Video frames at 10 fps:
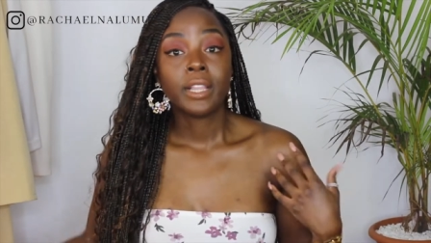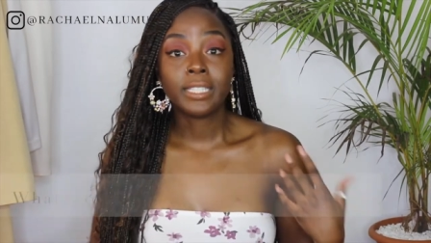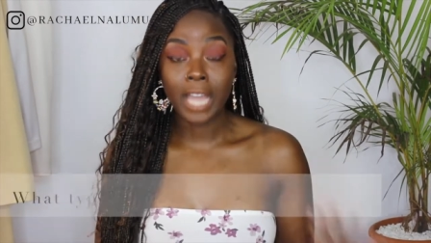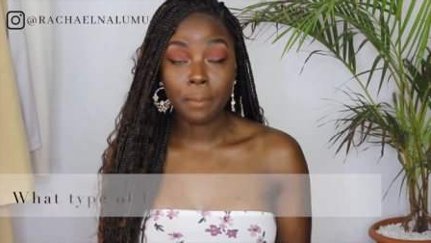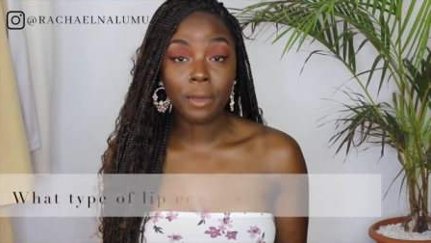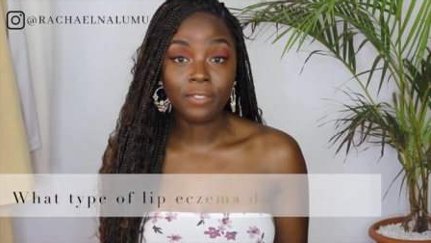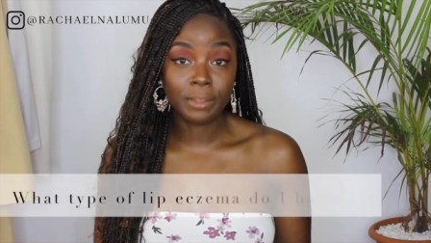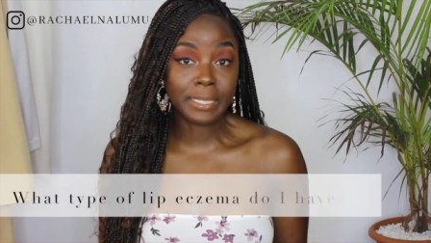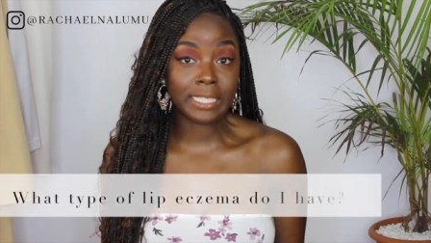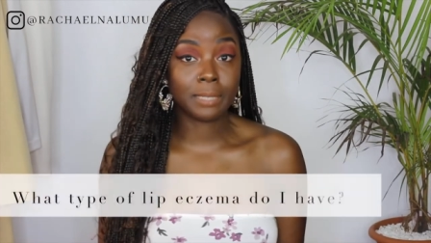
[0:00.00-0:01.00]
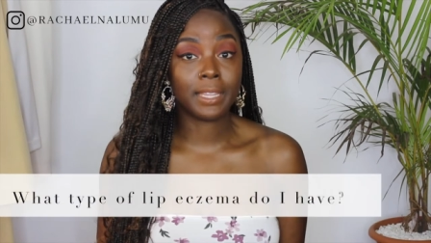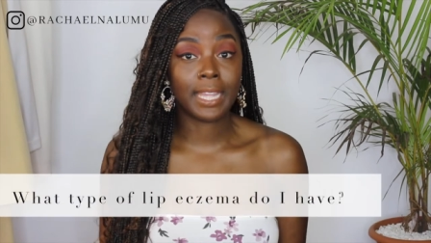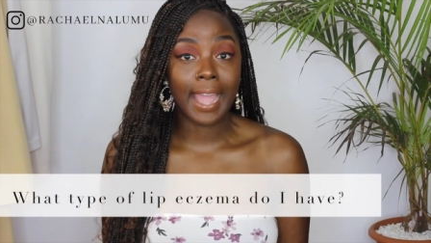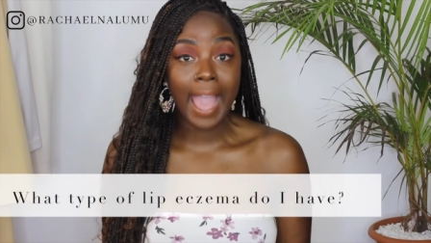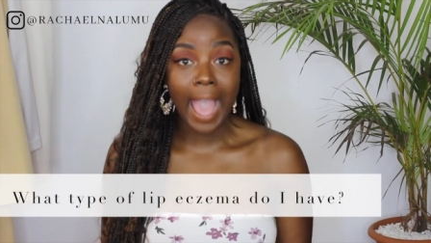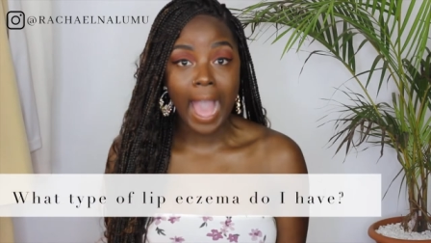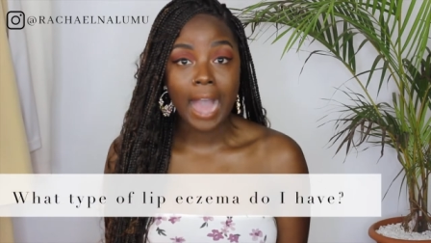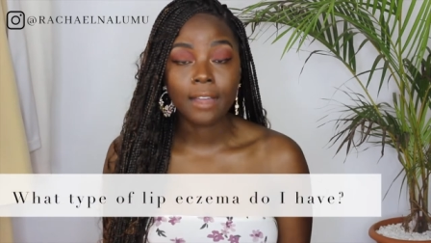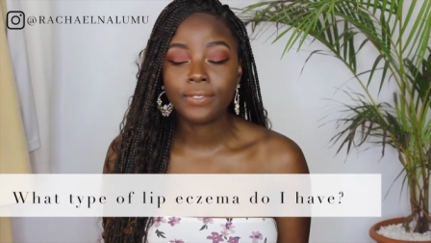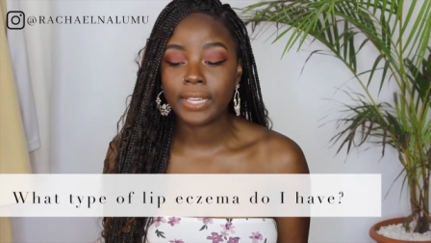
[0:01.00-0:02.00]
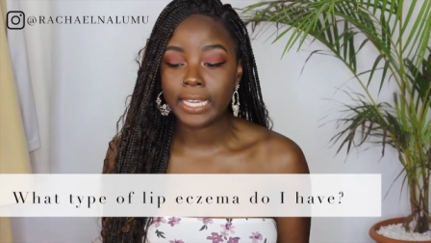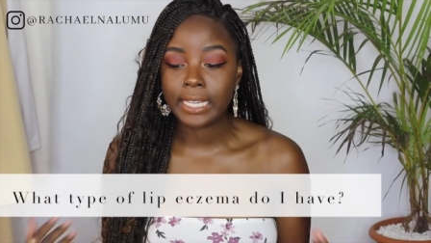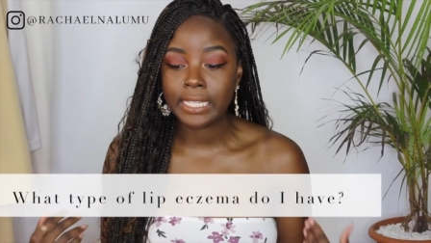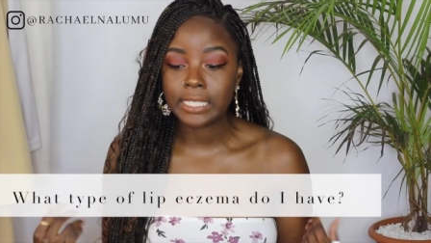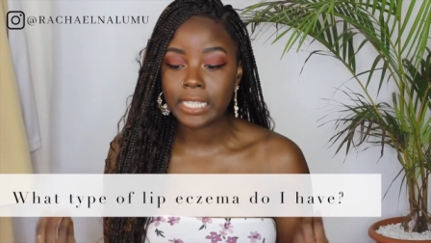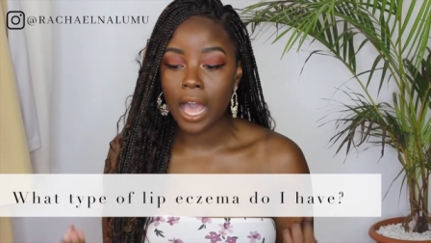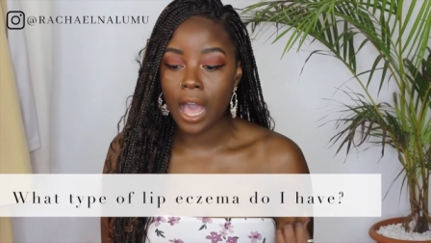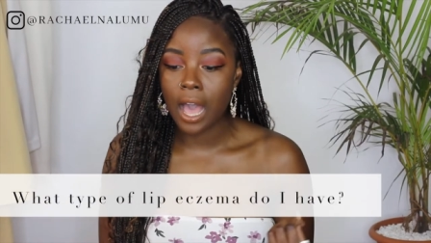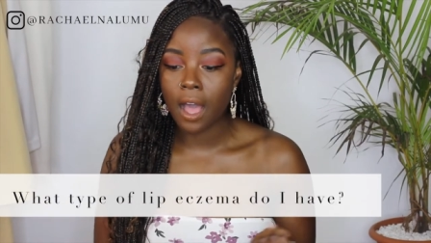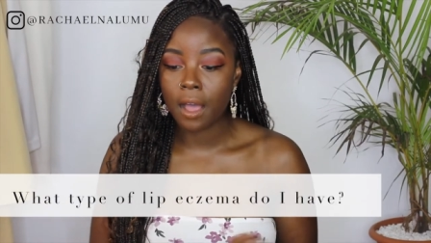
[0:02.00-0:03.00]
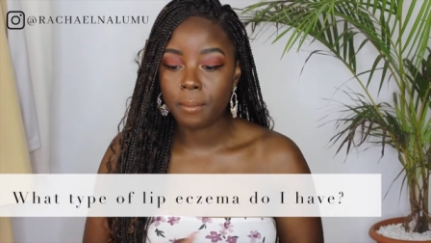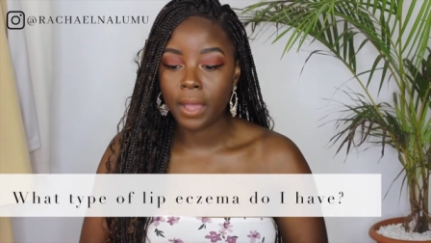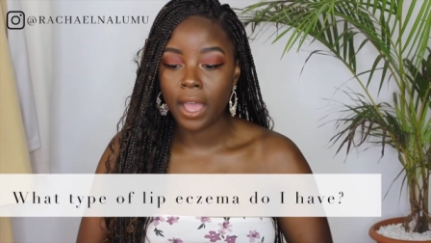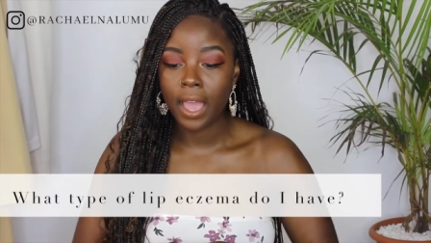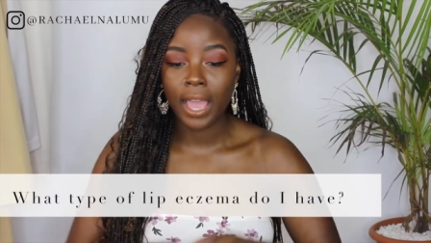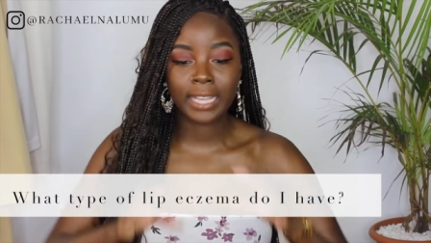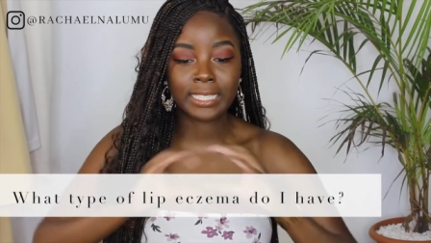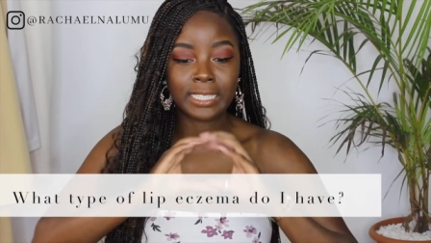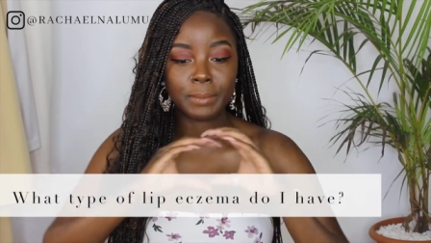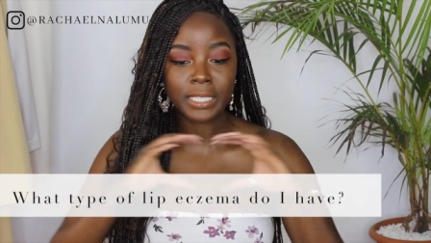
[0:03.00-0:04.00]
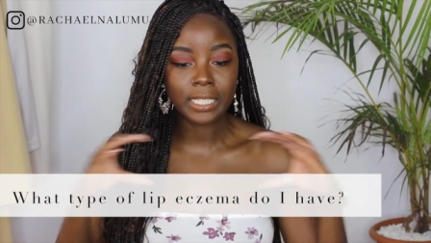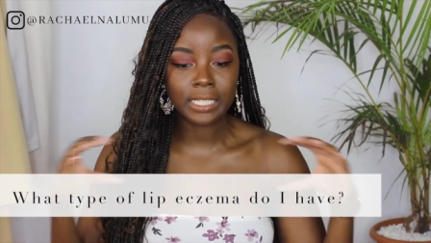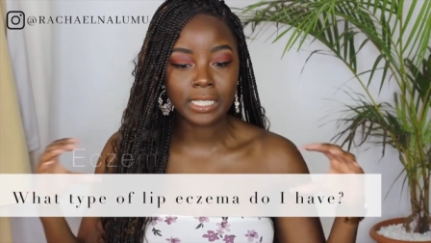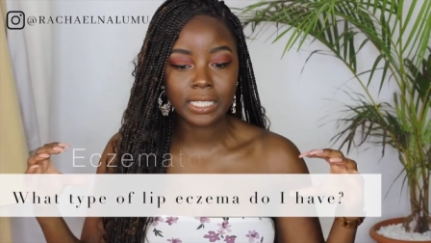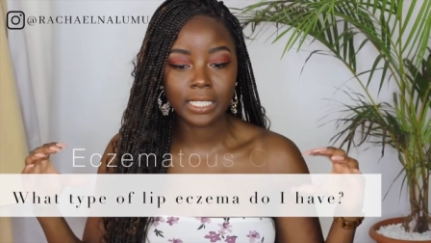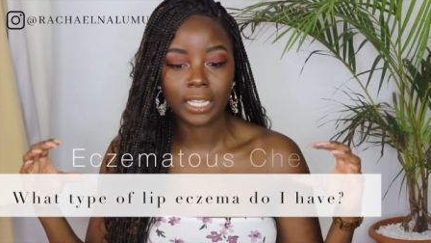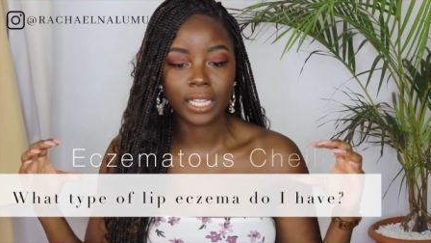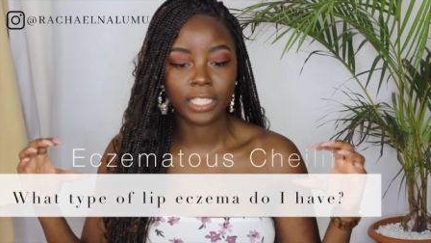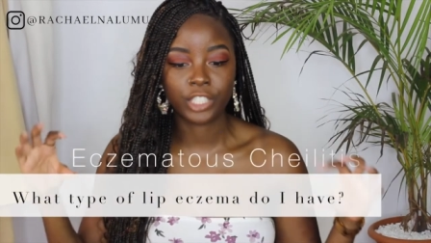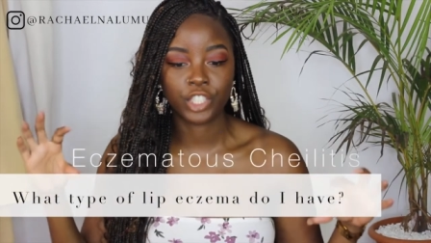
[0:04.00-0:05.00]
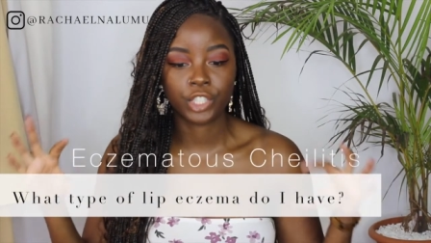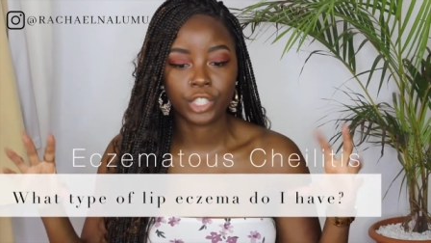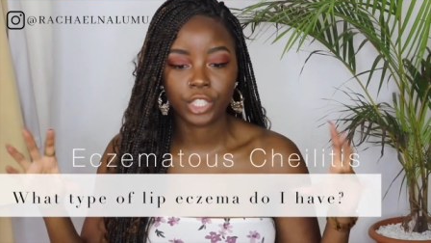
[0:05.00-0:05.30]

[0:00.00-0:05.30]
the type of lip eczema that I have is um, eczematous, like, I